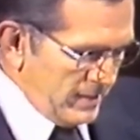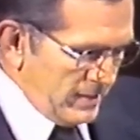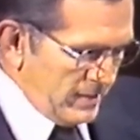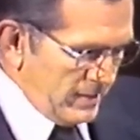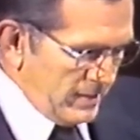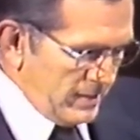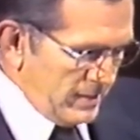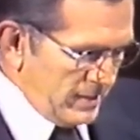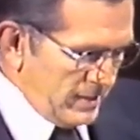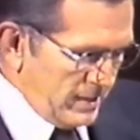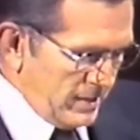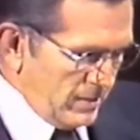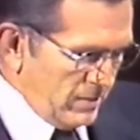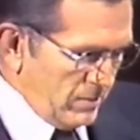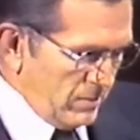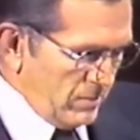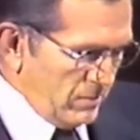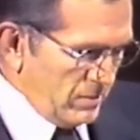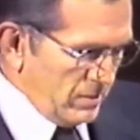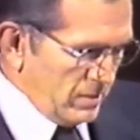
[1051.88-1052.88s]
And
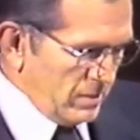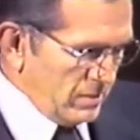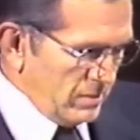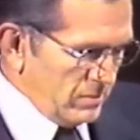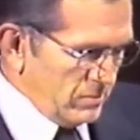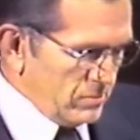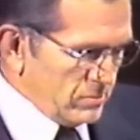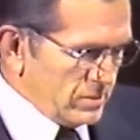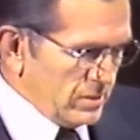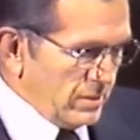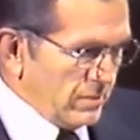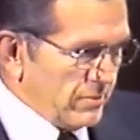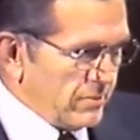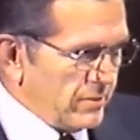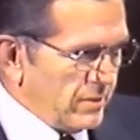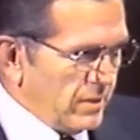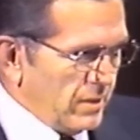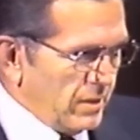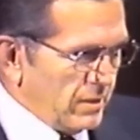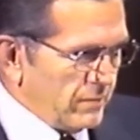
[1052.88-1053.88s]
now a closing
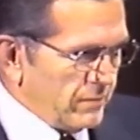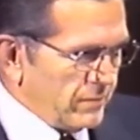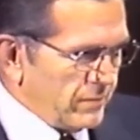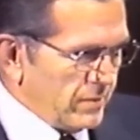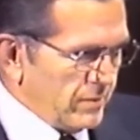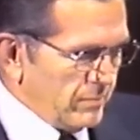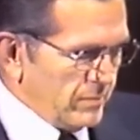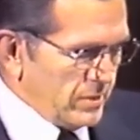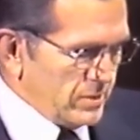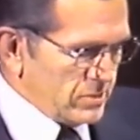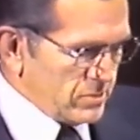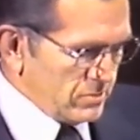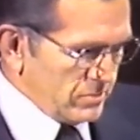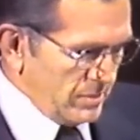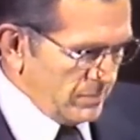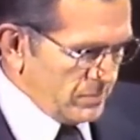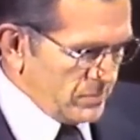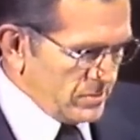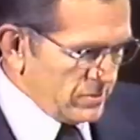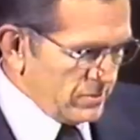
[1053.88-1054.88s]
thought from the
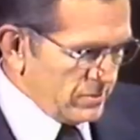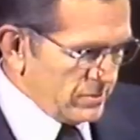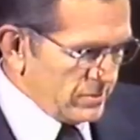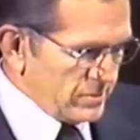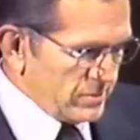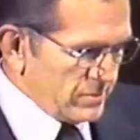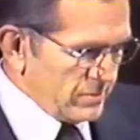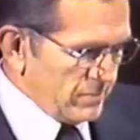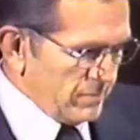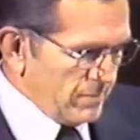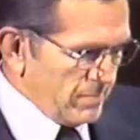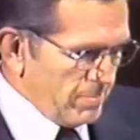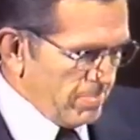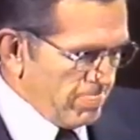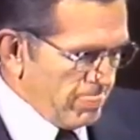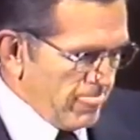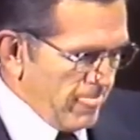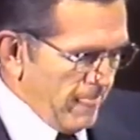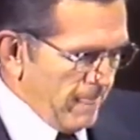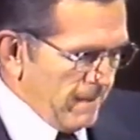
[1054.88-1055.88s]
Scriptures.
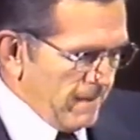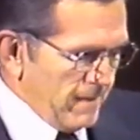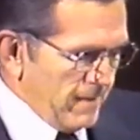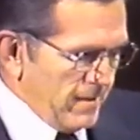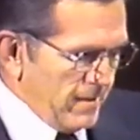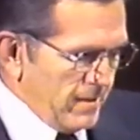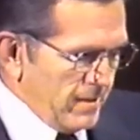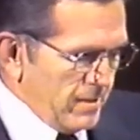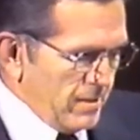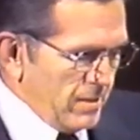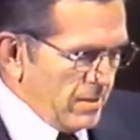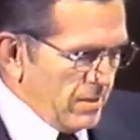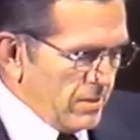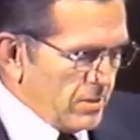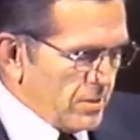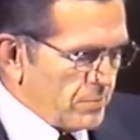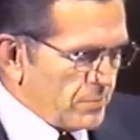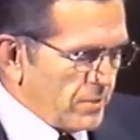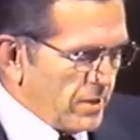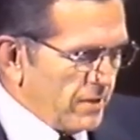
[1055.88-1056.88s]

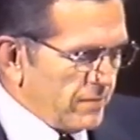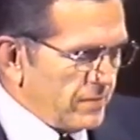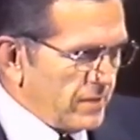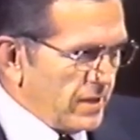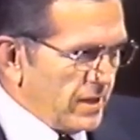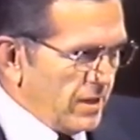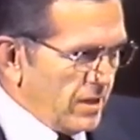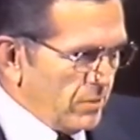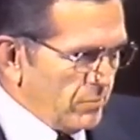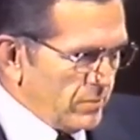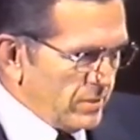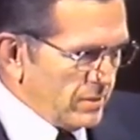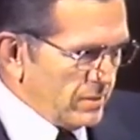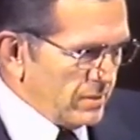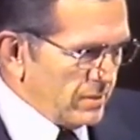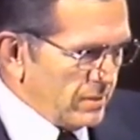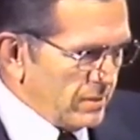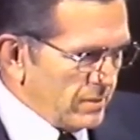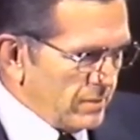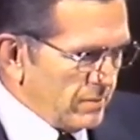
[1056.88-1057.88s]
The prophet
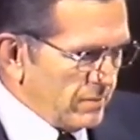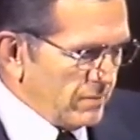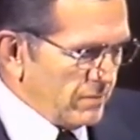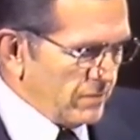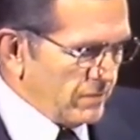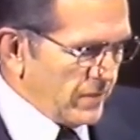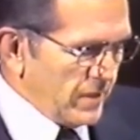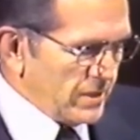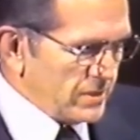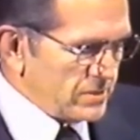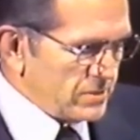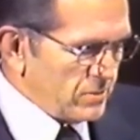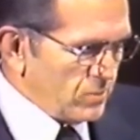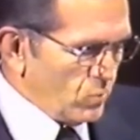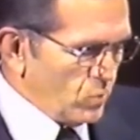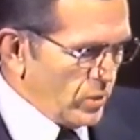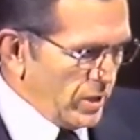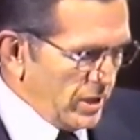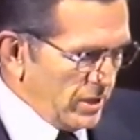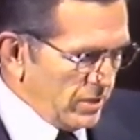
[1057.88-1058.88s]
Alma faced a
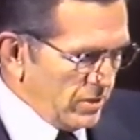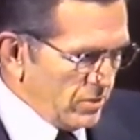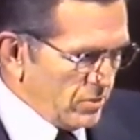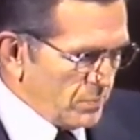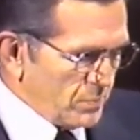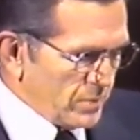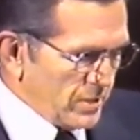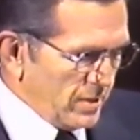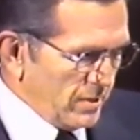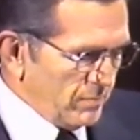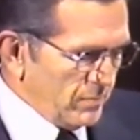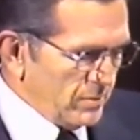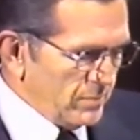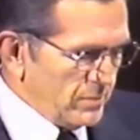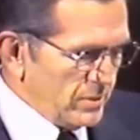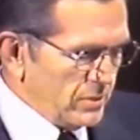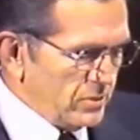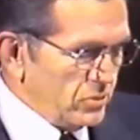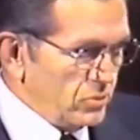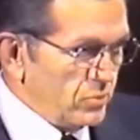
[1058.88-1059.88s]
weightier
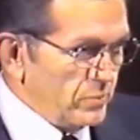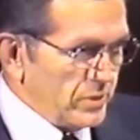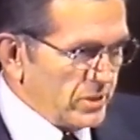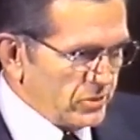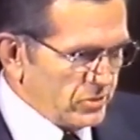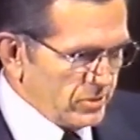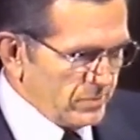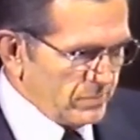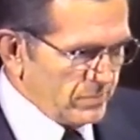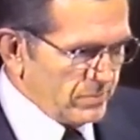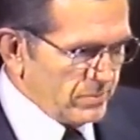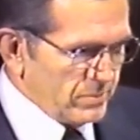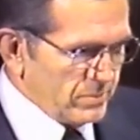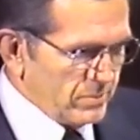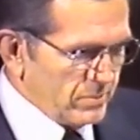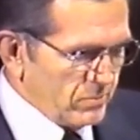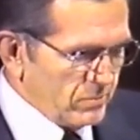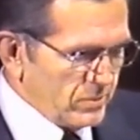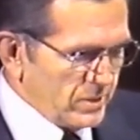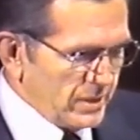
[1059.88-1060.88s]
problem than you, Bishop,
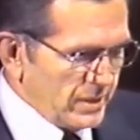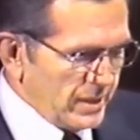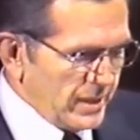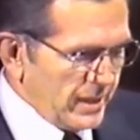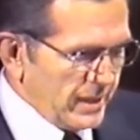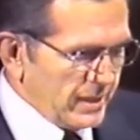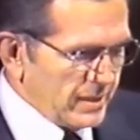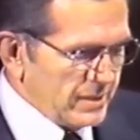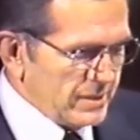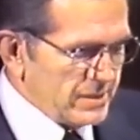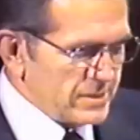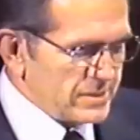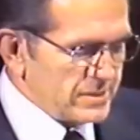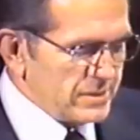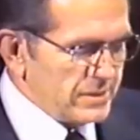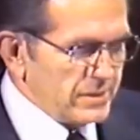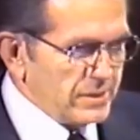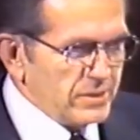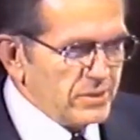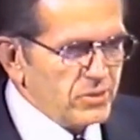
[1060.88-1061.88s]
will likely
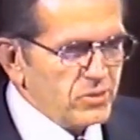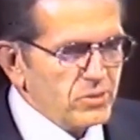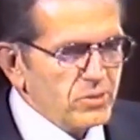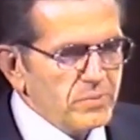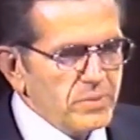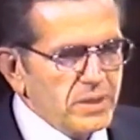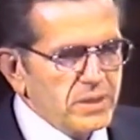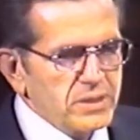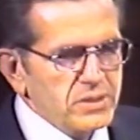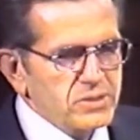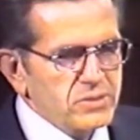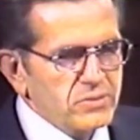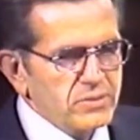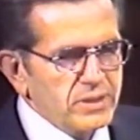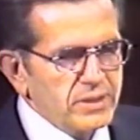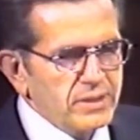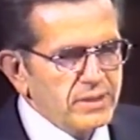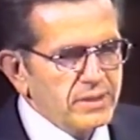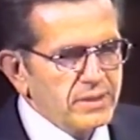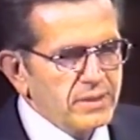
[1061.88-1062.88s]
see in your
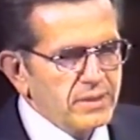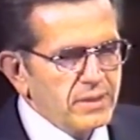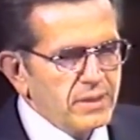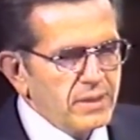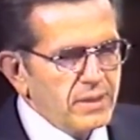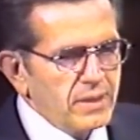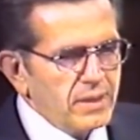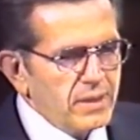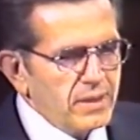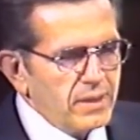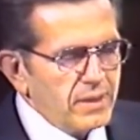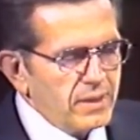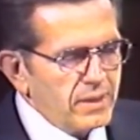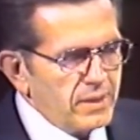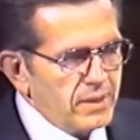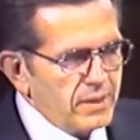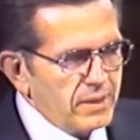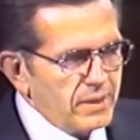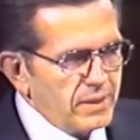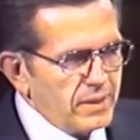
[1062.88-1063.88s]
ministry.
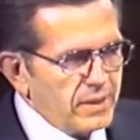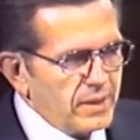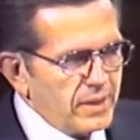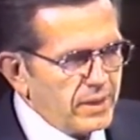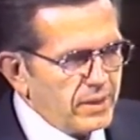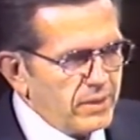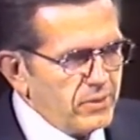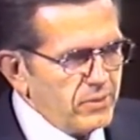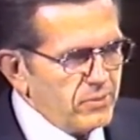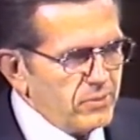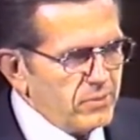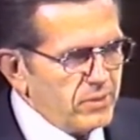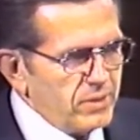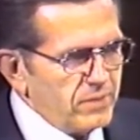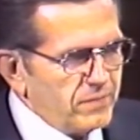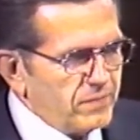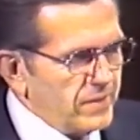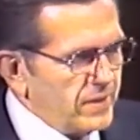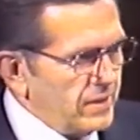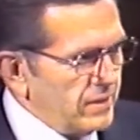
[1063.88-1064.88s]
Like you,
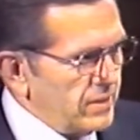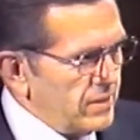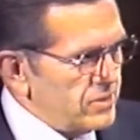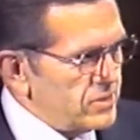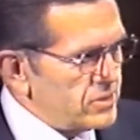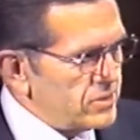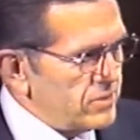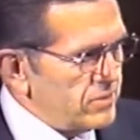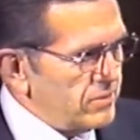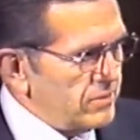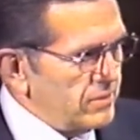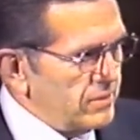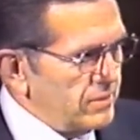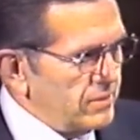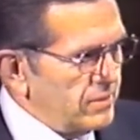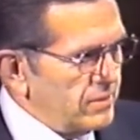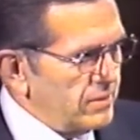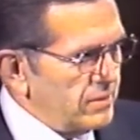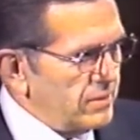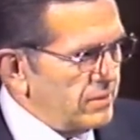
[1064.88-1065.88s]
he felt
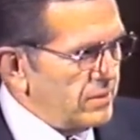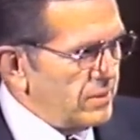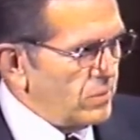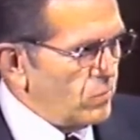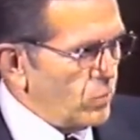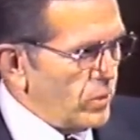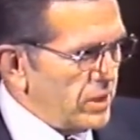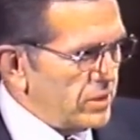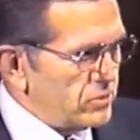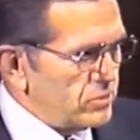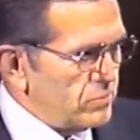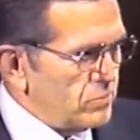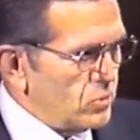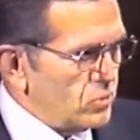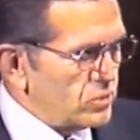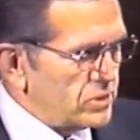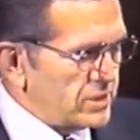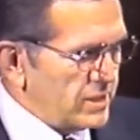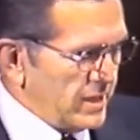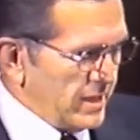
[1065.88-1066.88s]
uncertain and went to
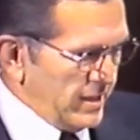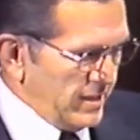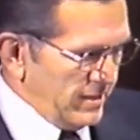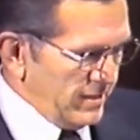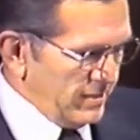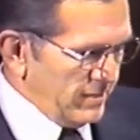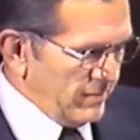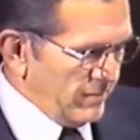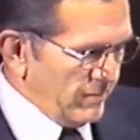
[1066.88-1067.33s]
Mosiah.